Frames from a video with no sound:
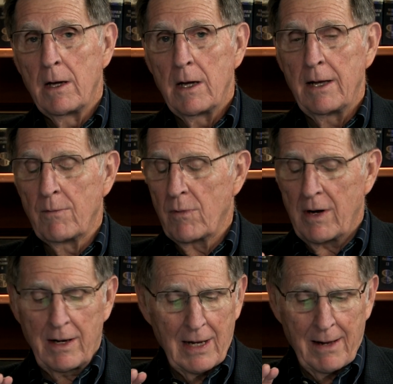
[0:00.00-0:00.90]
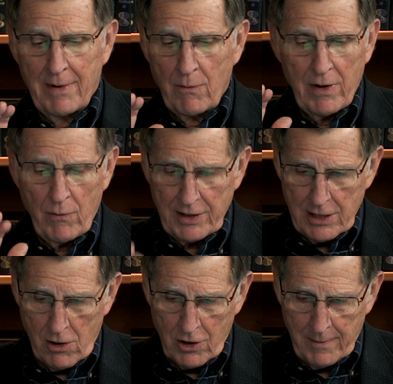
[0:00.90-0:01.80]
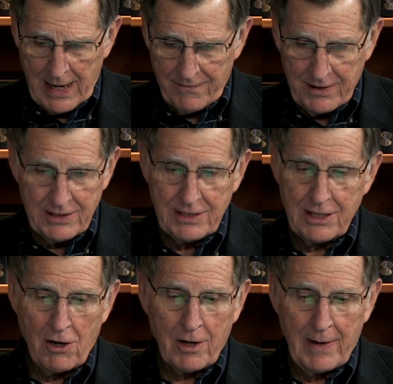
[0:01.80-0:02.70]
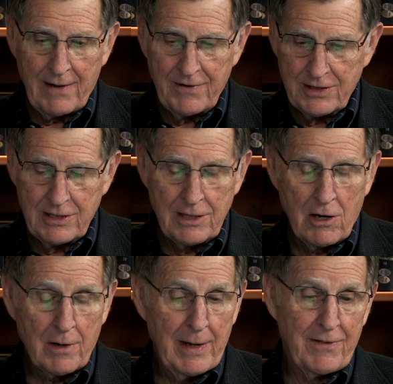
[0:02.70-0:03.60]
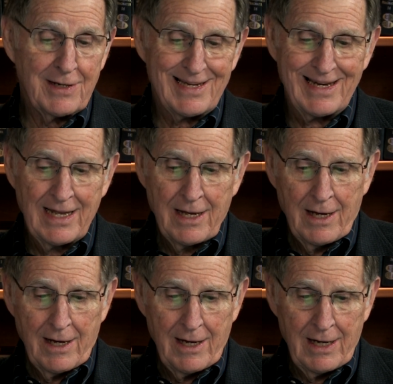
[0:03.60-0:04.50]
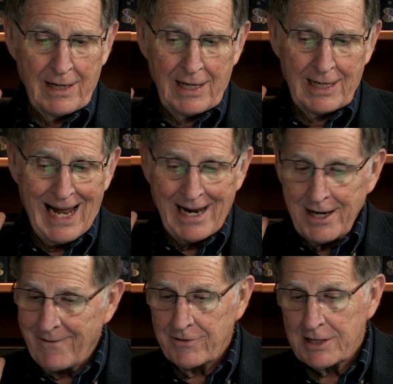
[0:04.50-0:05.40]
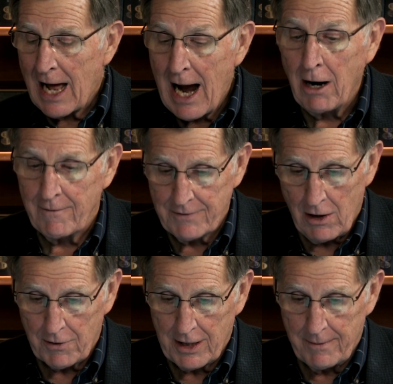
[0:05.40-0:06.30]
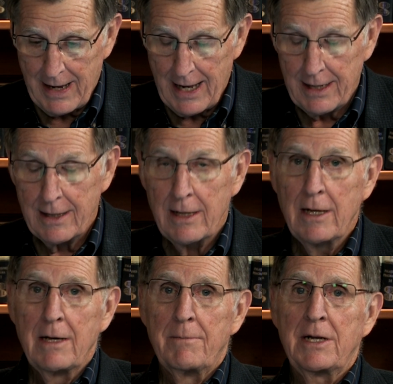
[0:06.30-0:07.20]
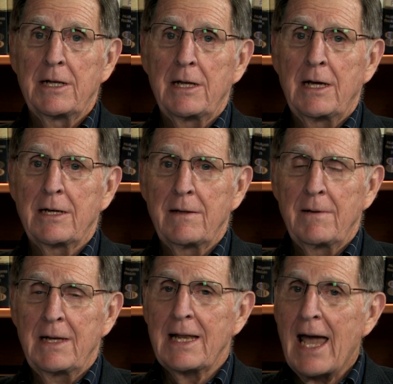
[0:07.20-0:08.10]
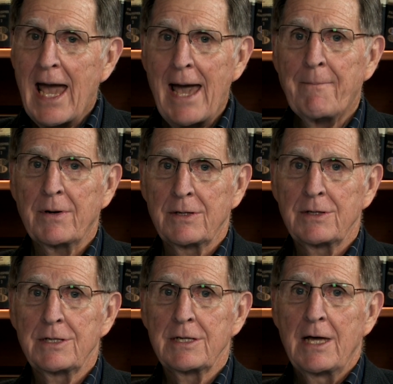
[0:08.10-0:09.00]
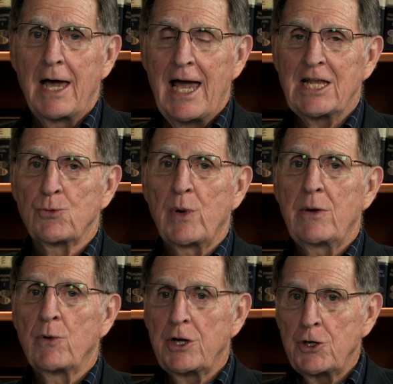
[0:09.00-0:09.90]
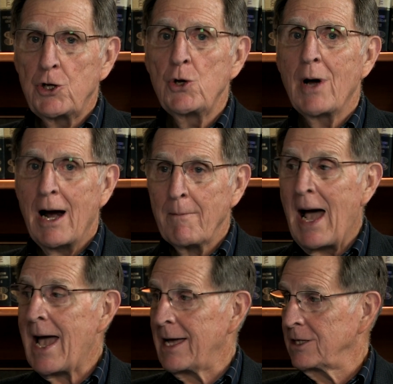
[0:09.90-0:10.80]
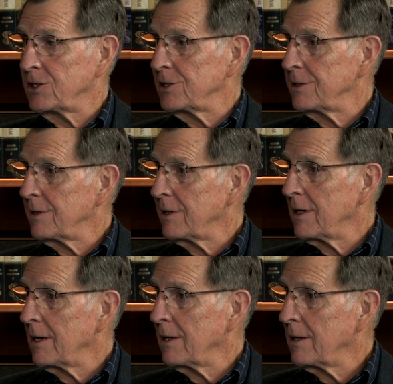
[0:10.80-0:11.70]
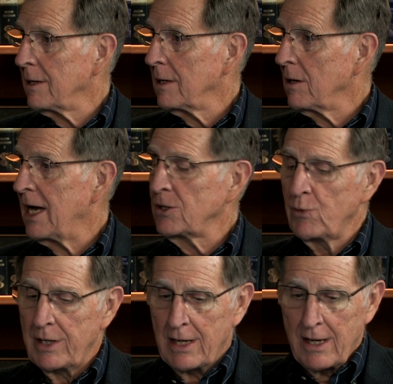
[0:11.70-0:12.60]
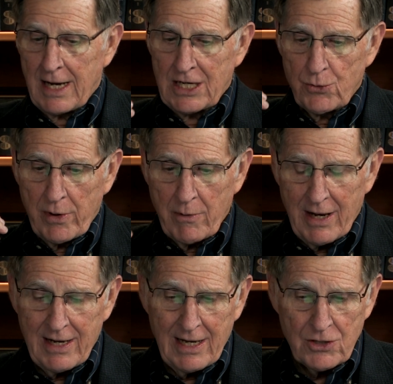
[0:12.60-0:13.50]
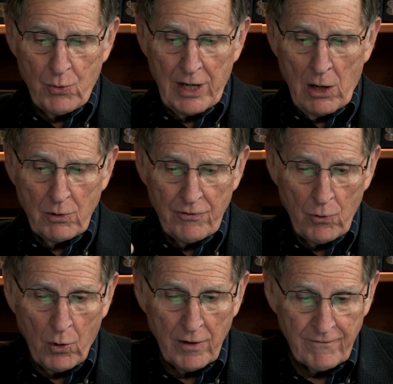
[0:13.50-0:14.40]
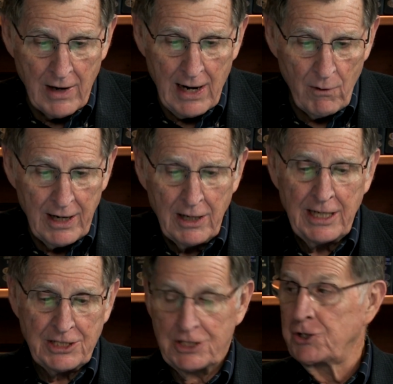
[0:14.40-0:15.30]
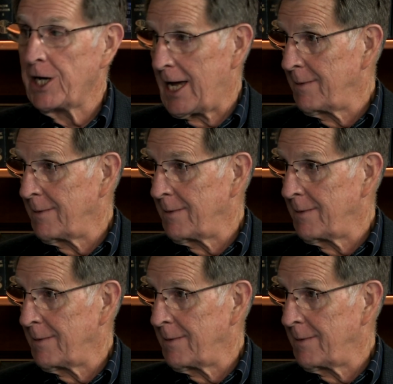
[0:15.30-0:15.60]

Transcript: And I mean, we, we talk about this and talk about this and talk about this, and, and, and I never tire of talking about it. But it, it, it happens as we renew our minds. Right. As we, as, we, as we go to the Word of God. Well, here it is in James.